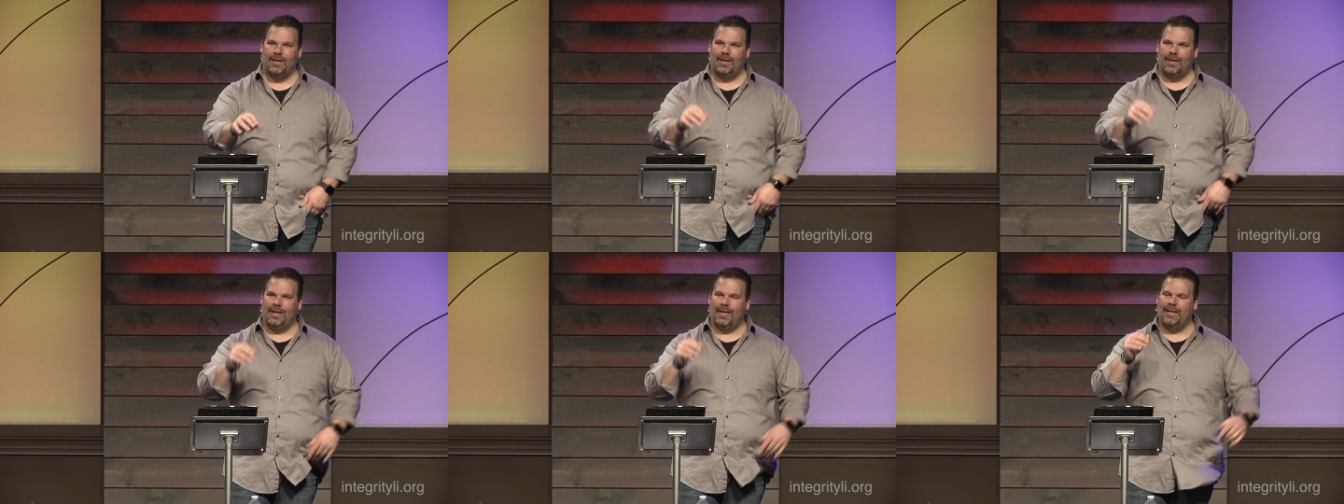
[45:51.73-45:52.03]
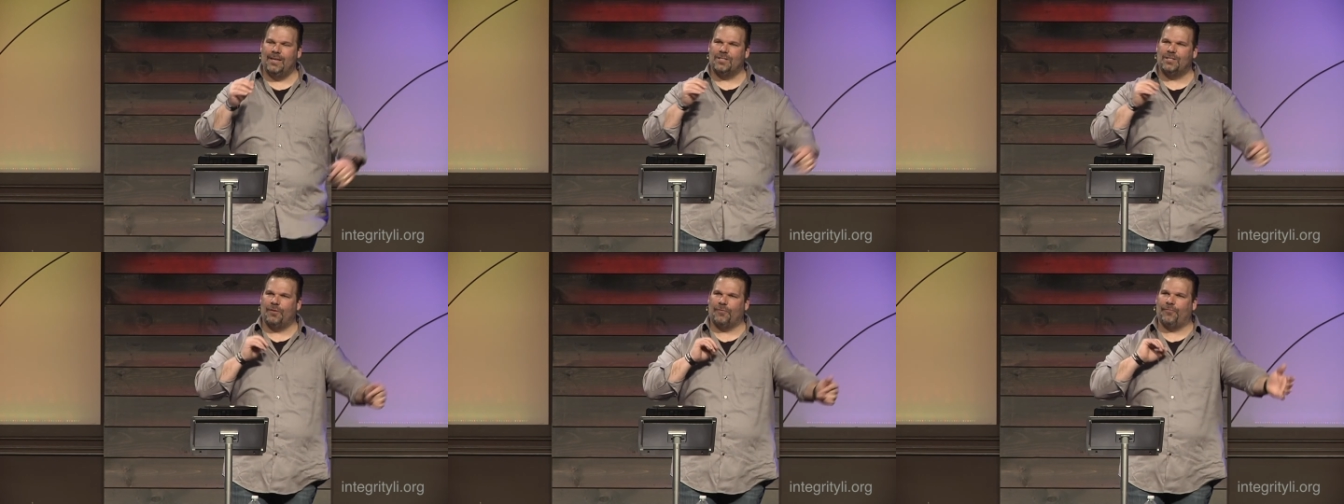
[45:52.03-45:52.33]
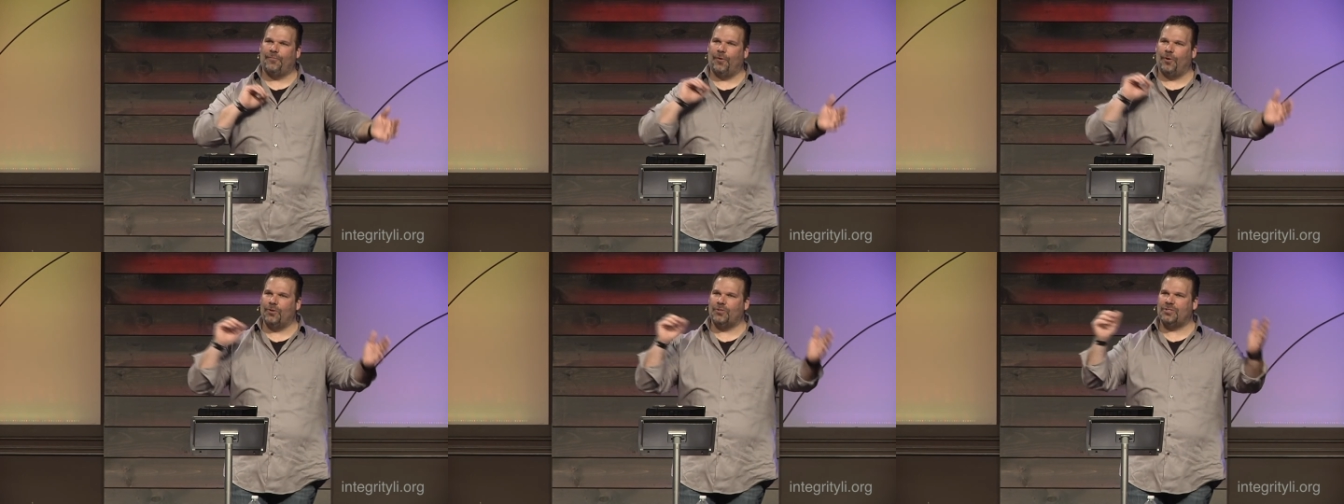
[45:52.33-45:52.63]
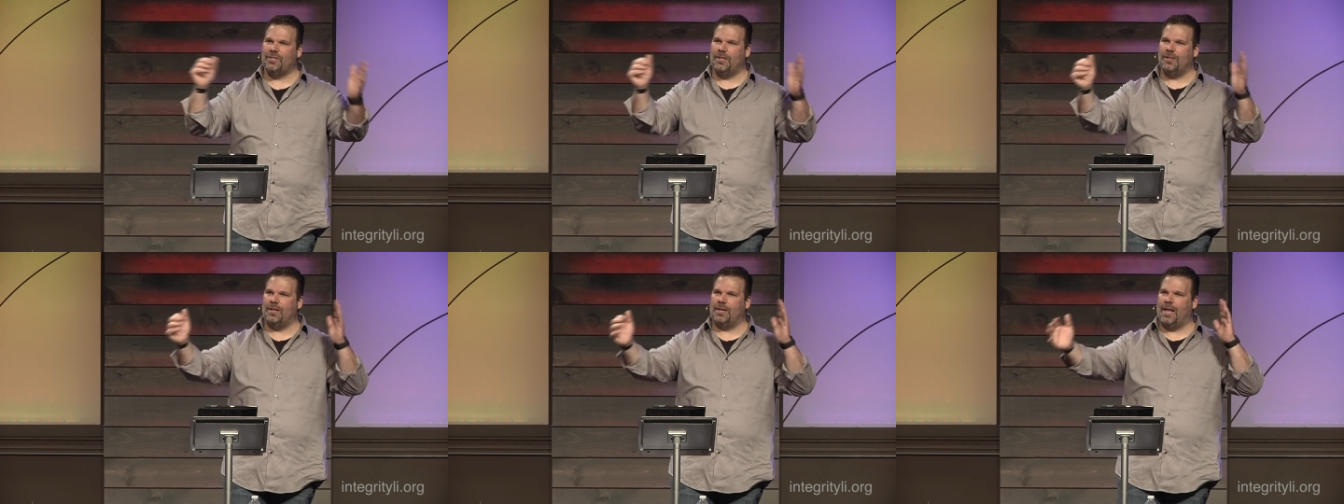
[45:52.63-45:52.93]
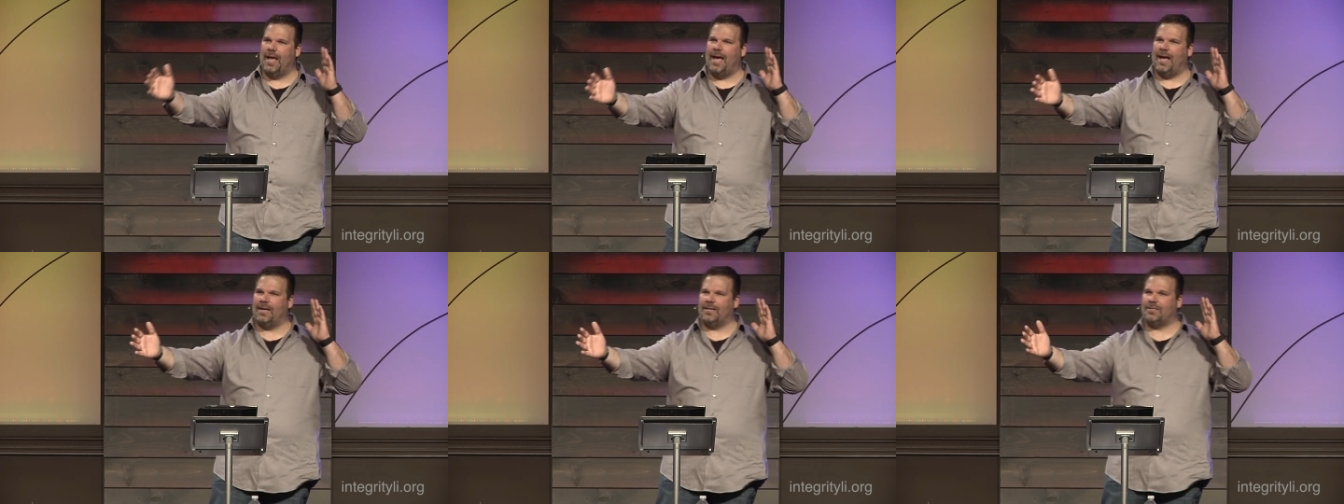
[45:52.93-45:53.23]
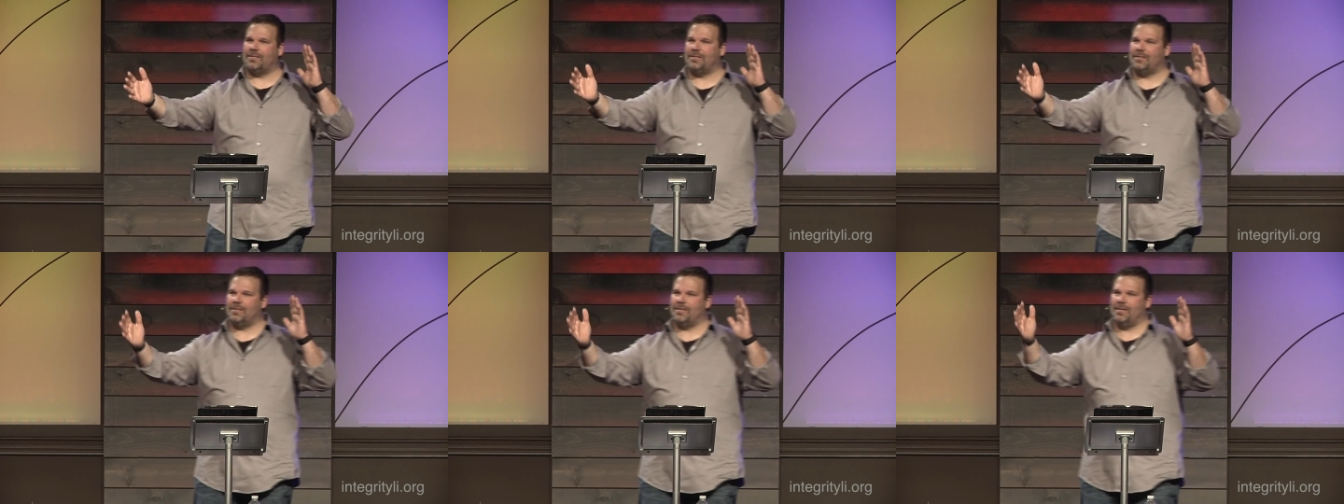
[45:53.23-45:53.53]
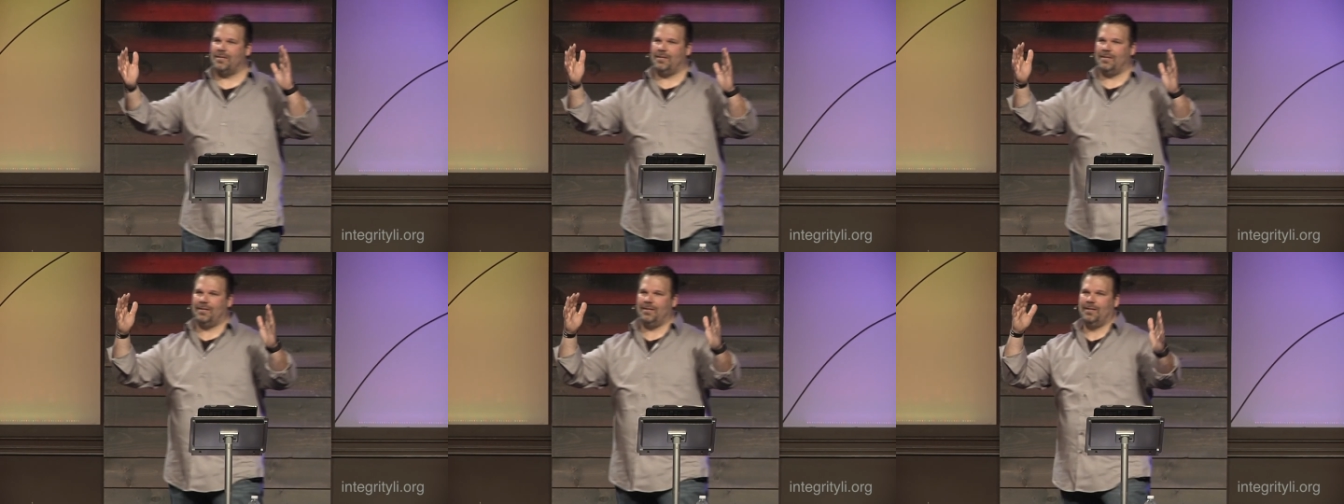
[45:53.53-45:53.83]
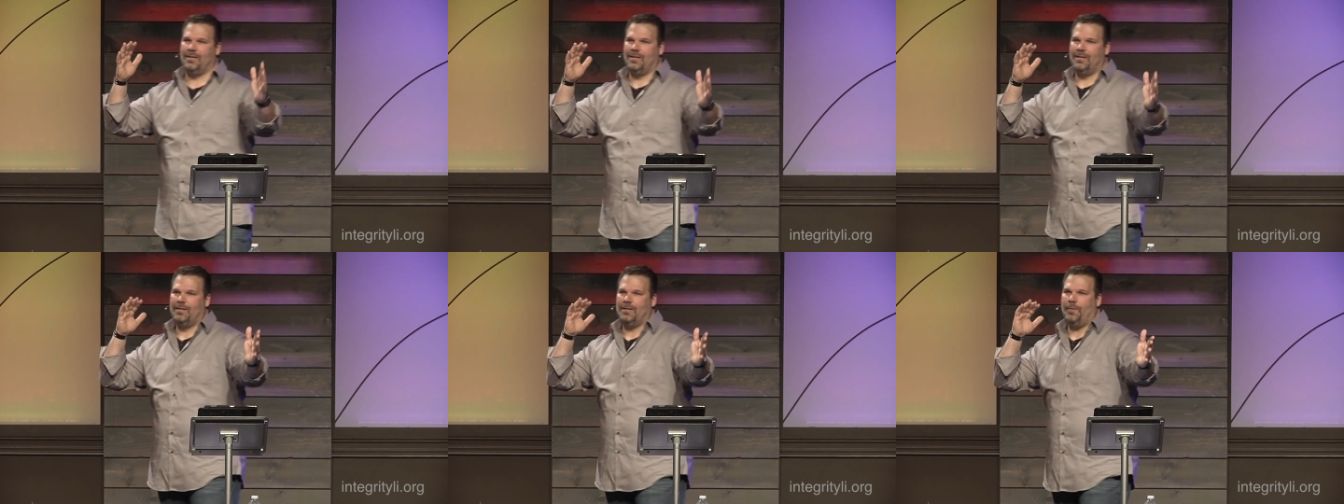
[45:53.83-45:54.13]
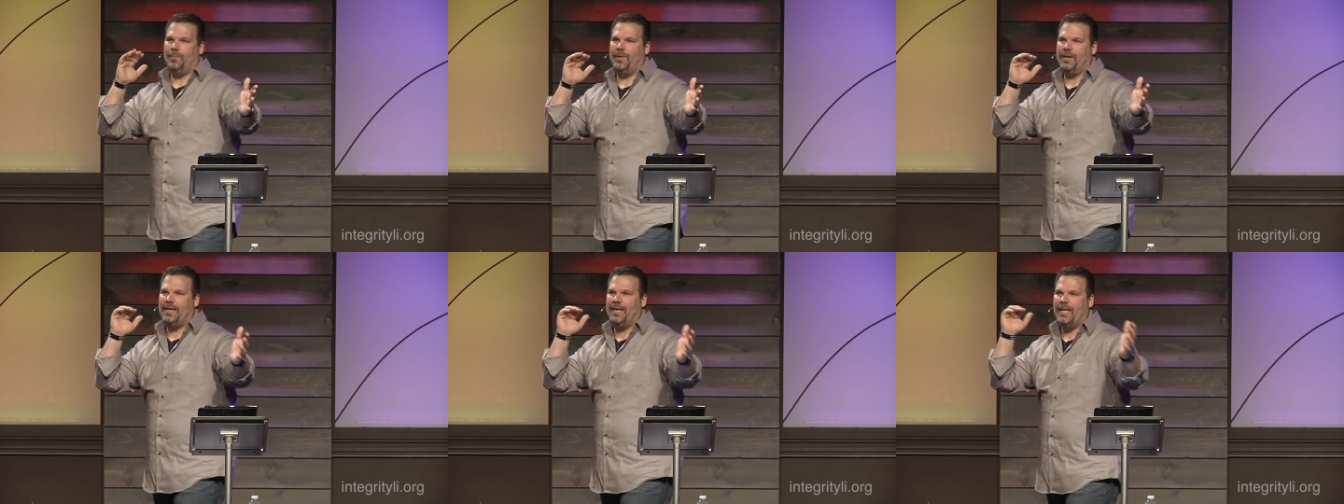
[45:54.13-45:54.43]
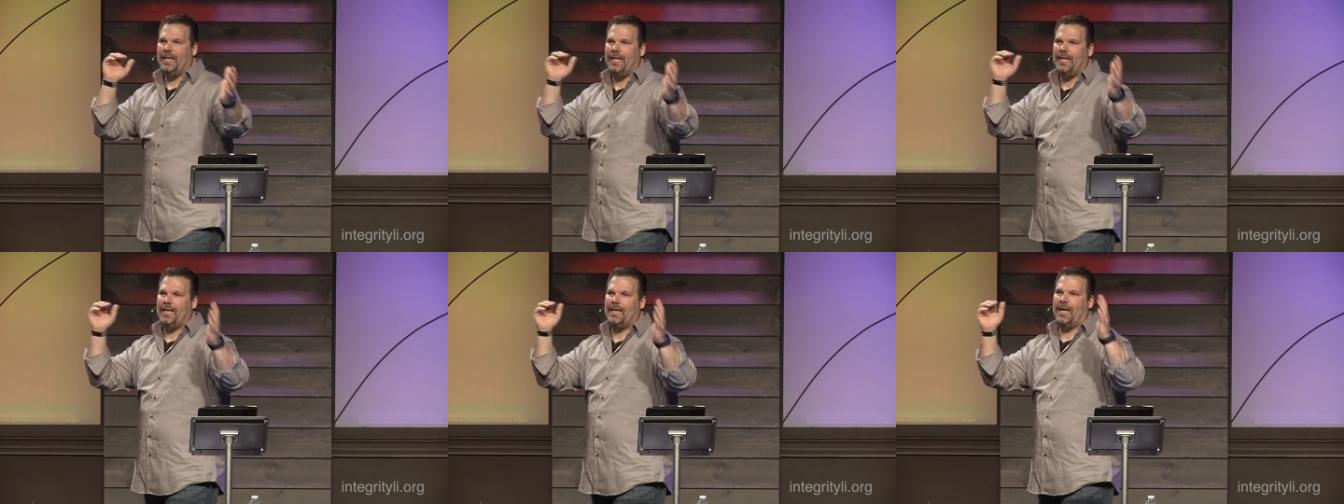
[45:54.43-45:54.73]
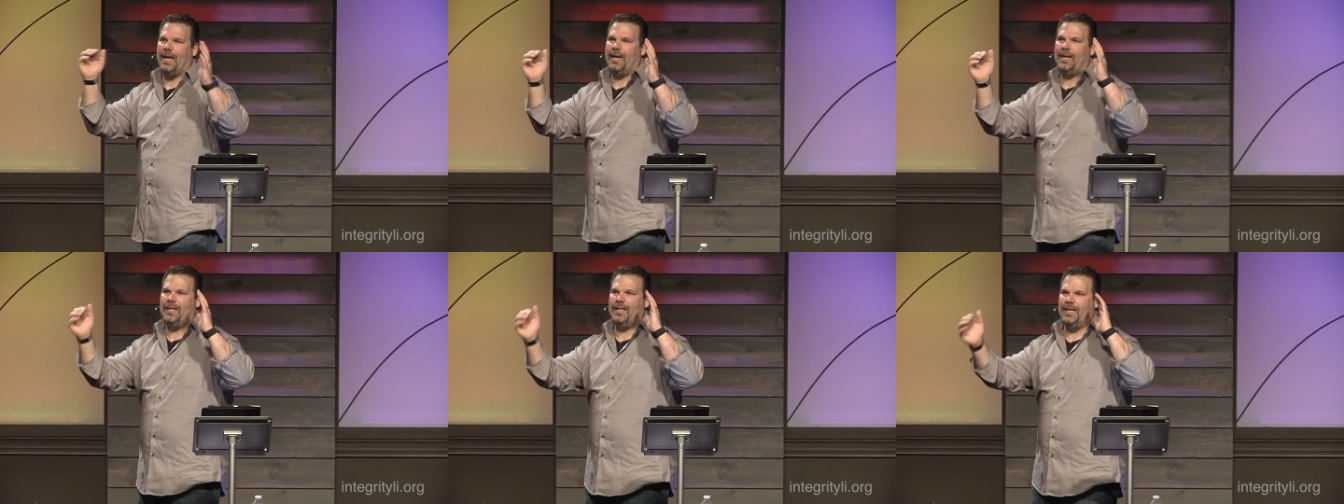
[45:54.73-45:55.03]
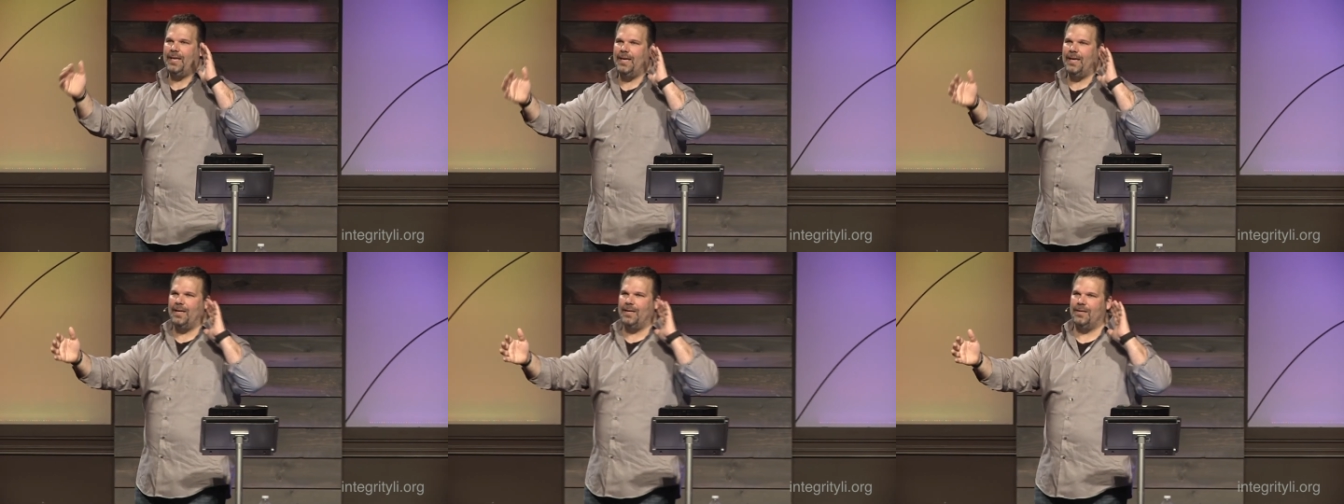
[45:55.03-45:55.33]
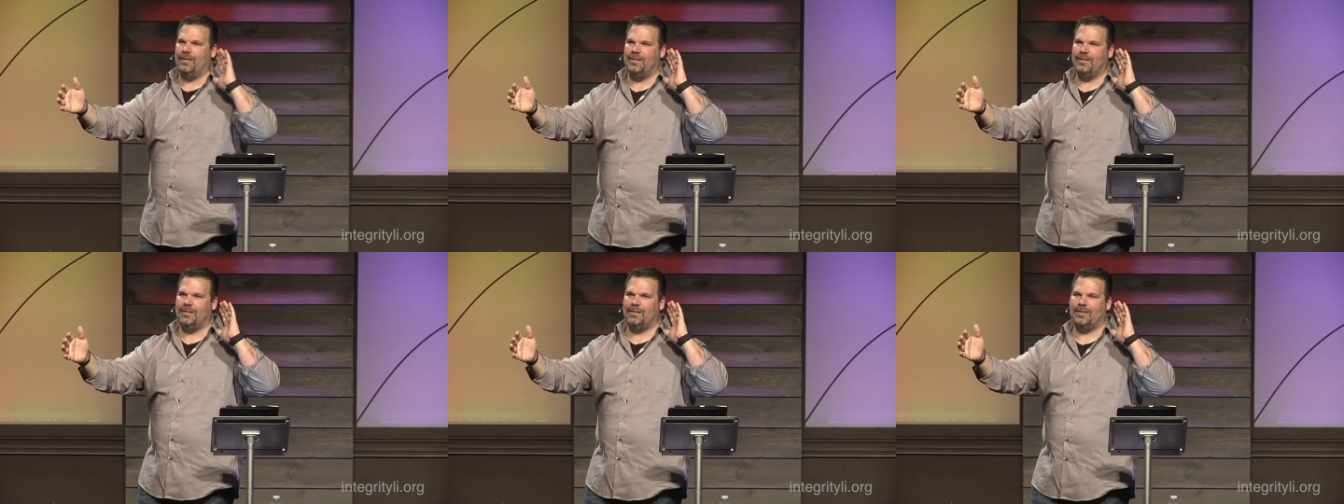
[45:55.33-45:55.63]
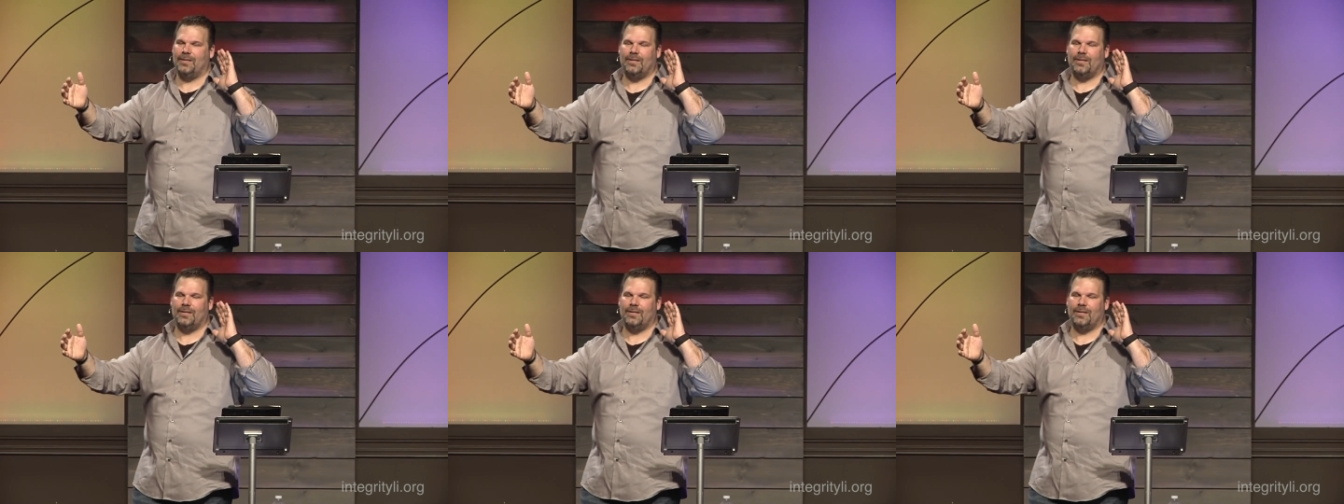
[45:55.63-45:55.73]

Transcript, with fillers: He is the first and the last, the beginning and the end.